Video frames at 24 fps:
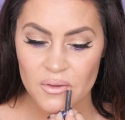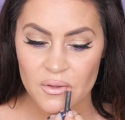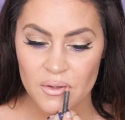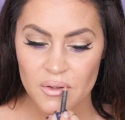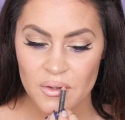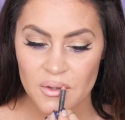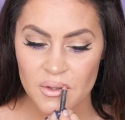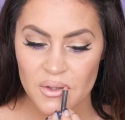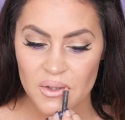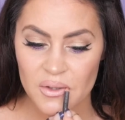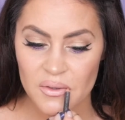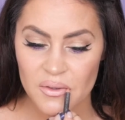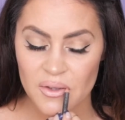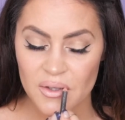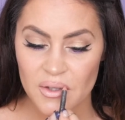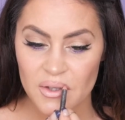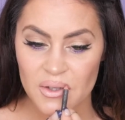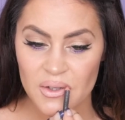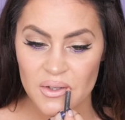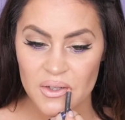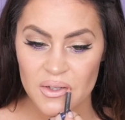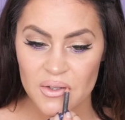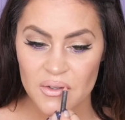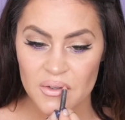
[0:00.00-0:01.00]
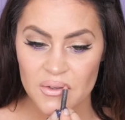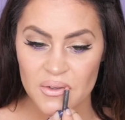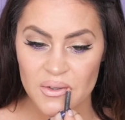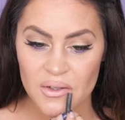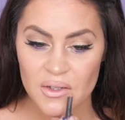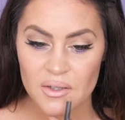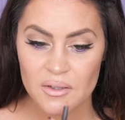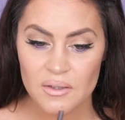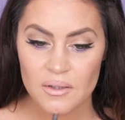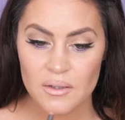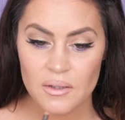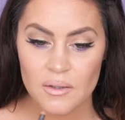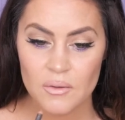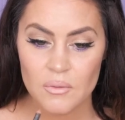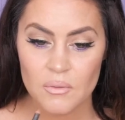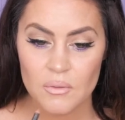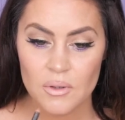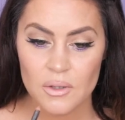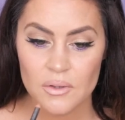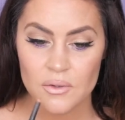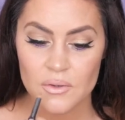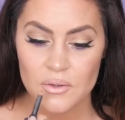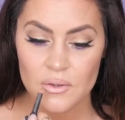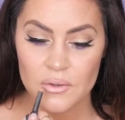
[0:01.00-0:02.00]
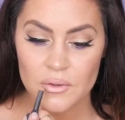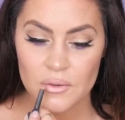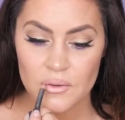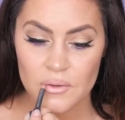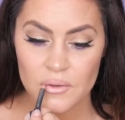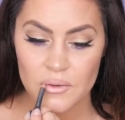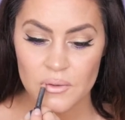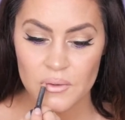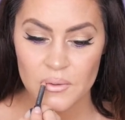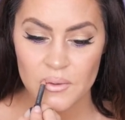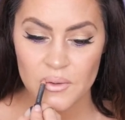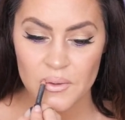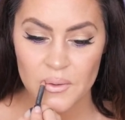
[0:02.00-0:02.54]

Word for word: And I kind of decided I want to